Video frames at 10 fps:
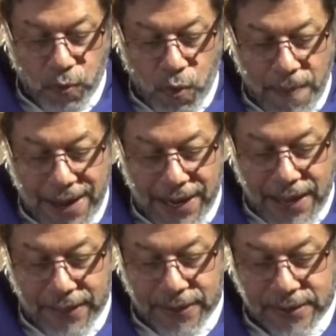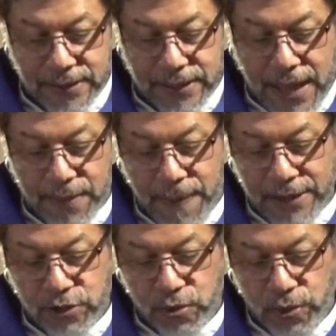women like this to death by
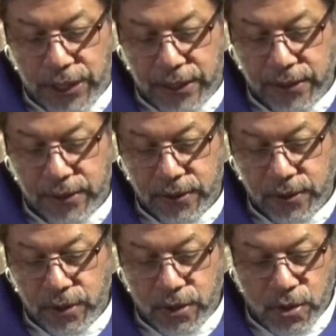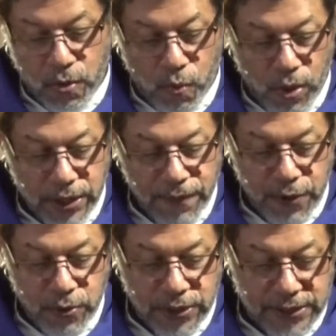stoning. What have
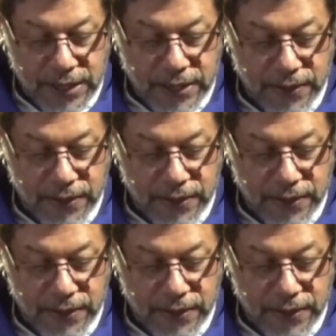you to say?"